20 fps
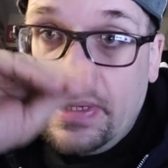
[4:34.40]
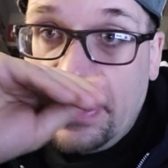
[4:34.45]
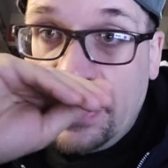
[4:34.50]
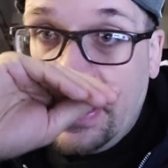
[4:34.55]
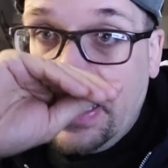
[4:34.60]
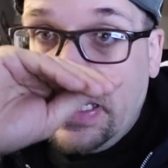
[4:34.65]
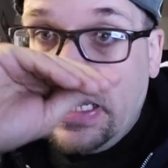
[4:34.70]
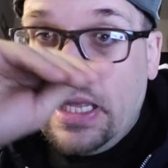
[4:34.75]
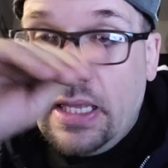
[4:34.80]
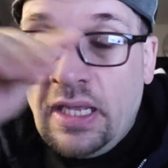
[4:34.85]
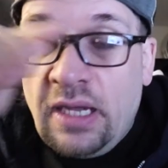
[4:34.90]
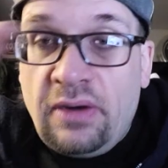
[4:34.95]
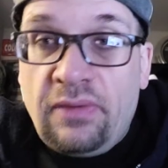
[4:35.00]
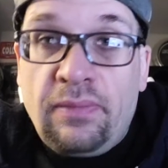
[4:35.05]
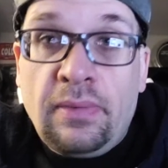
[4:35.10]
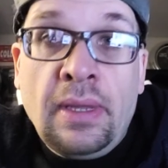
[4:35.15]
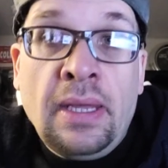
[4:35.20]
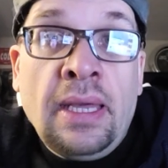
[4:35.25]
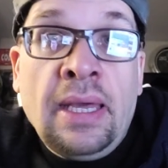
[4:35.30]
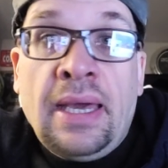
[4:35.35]
Can I
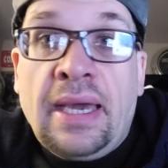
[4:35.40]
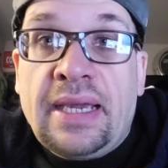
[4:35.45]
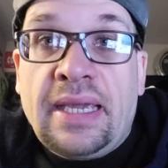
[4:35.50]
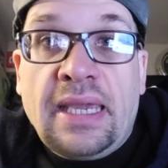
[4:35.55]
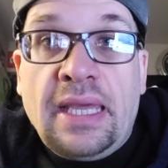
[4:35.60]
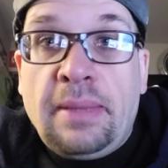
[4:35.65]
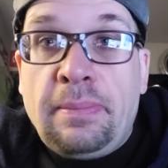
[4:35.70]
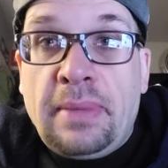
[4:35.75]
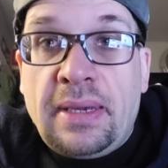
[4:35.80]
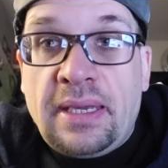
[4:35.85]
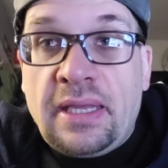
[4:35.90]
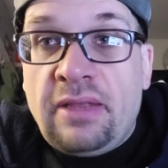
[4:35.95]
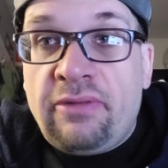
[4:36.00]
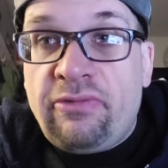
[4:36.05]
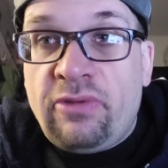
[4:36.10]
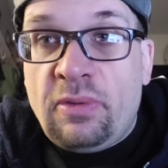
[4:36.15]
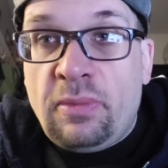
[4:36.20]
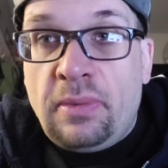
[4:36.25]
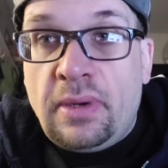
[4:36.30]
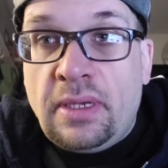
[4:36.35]
help? I can't make
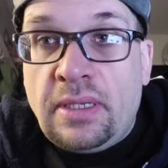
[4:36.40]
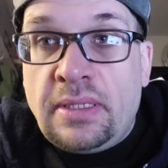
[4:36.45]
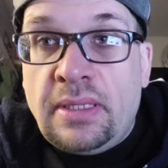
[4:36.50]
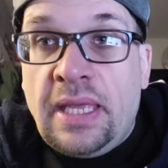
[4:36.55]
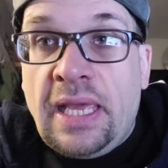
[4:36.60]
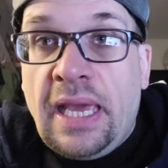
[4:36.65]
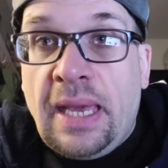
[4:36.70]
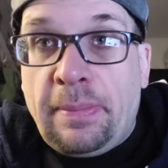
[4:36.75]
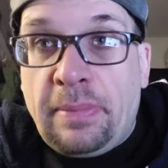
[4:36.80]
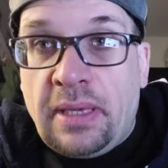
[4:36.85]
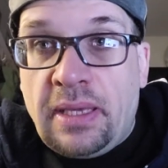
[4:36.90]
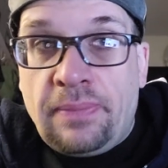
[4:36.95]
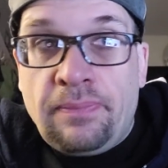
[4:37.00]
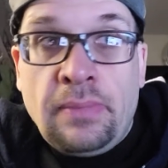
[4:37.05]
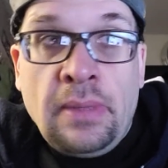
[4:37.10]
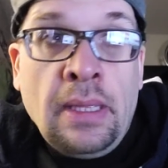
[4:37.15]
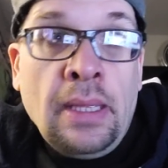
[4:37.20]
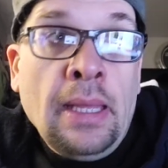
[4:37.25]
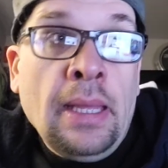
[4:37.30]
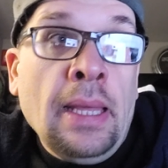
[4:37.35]
everyone happy.
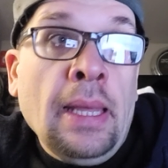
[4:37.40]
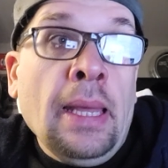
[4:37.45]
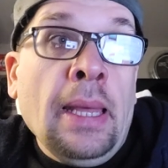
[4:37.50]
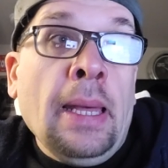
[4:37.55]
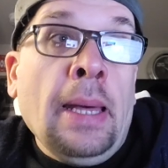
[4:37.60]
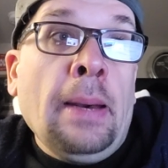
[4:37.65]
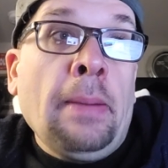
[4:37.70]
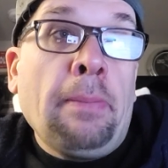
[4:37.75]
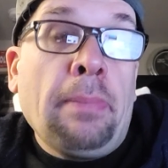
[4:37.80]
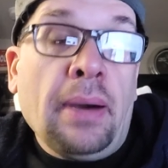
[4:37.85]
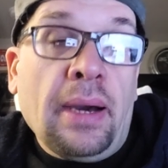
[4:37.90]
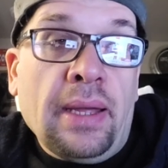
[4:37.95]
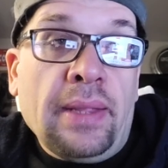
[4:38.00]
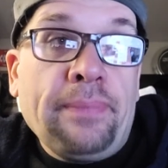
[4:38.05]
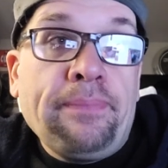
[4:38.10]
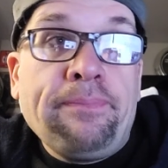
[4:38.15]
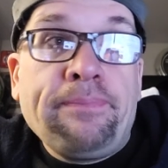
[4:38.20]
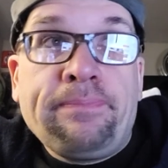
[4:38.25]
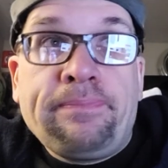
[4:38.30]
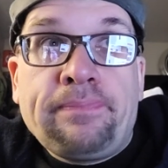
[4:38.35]

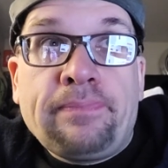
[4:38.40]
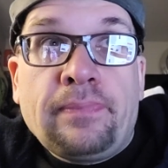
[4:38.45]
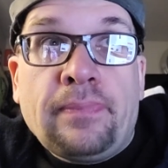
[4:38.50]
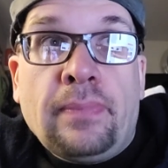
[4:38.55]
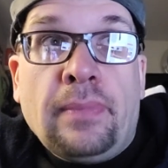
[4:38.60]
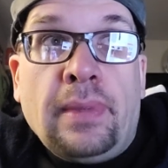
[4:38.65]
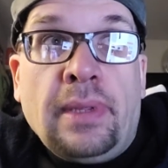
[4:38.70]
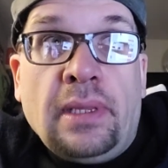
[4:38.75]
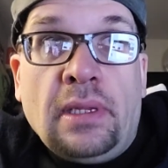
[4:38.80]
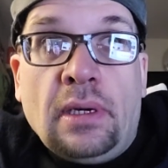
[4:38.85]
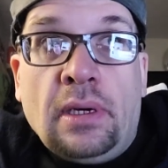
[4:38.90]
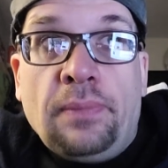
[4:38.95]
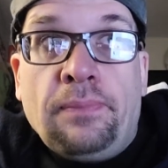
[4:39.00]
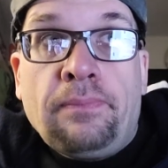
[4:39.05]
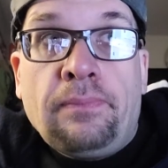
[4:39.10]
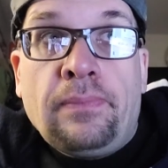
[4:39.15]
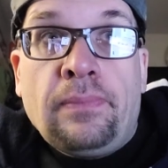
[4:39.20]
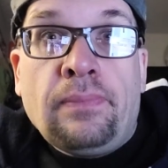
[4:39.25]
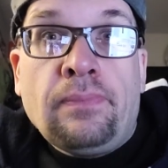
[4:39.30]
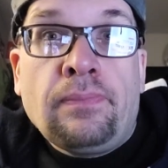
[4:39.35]
But, you know,
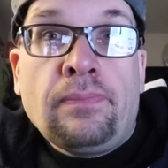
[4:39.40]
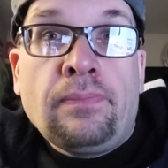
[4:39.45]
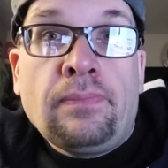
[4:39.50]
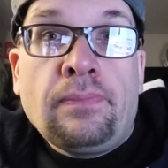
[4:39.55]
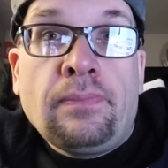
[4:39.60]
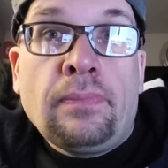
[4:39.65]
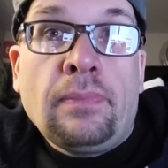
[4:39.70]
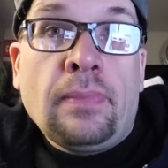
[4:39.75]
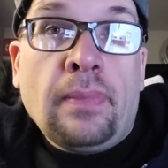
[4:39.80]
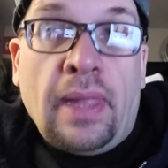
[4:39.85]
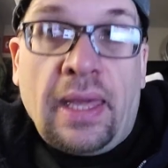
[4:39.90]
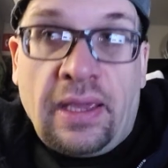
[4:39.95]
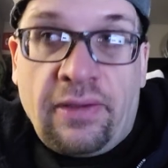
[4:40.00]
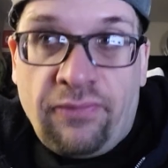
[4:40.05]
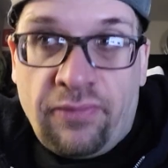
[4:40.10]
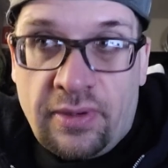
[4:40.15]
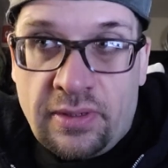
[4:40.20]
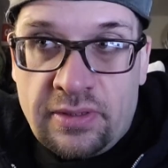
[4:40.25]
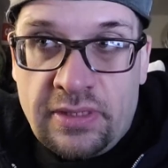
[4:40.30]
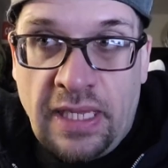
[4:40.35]
like
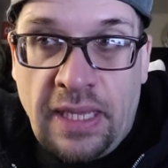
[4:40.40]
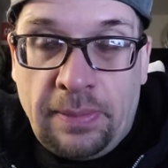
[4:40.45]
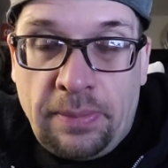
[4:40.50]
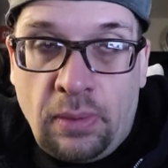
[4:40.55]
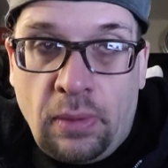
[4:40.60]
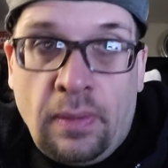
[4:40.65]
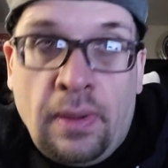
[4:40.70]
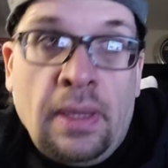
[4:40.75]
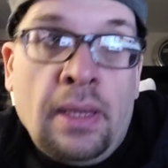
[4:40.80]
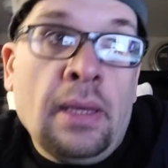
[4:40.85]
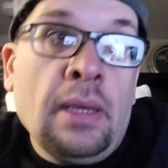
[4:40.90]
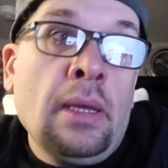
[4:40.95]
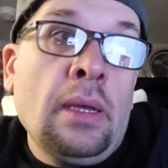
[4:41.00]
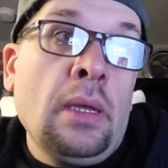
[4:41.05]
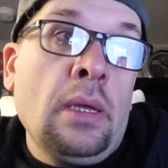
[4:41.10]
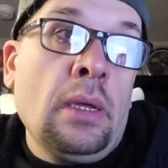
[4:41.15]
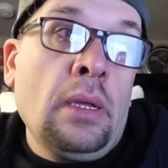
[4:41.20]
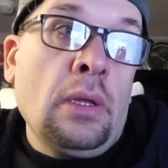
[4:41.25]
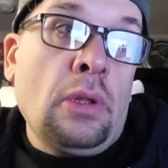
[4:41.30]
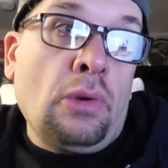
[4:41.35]
for example,
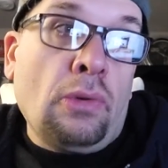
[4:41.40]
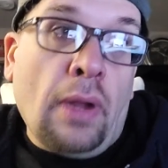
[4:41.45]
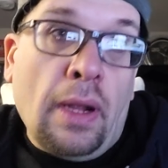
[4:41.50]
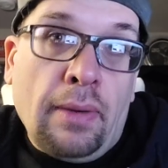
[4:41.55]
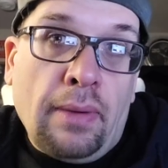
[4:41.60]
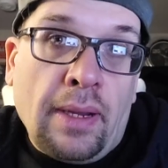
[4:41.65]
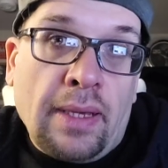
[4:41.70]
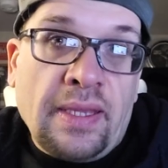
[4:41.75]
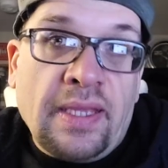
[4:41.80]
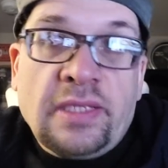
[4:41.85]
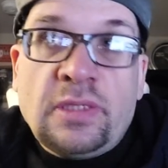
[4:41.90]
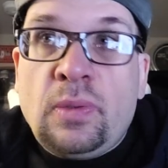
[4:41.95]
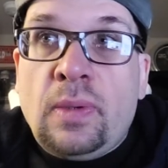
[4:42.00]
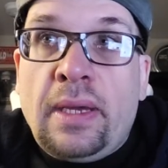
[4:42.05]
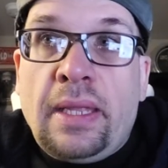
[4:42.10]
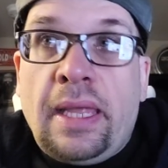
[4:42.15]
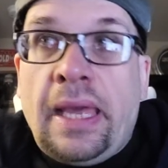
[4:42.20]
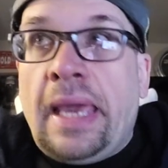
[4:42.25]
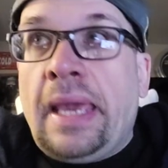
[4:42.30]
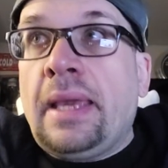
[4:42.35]
right, right. guess
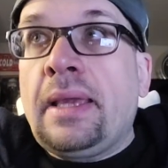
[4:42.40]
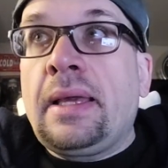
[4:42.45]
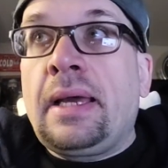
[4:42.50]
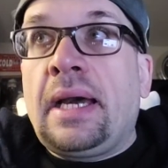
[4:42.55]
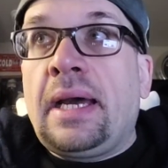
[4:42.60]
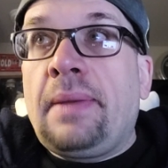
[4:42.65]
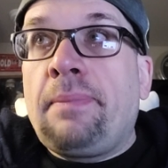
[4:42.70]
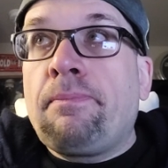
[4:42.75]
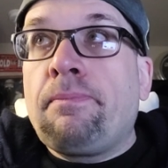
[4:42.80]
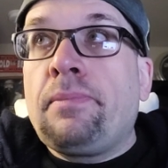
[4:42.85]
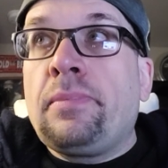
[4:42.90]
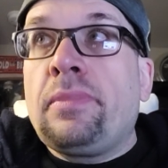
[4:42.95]
what? I got